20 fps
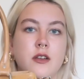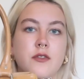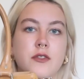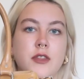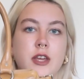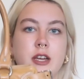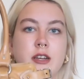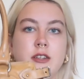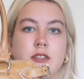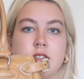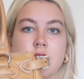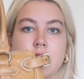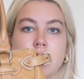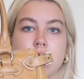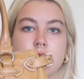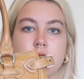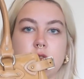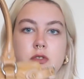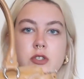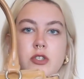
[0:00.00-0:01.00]
this
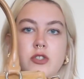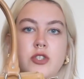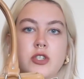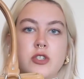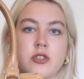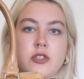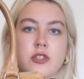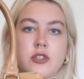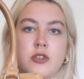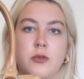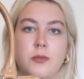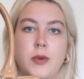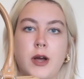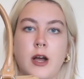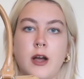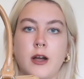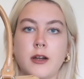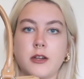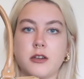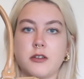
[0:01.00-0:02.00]
Christian Dior
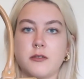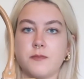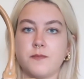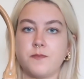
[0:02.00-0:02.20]
bag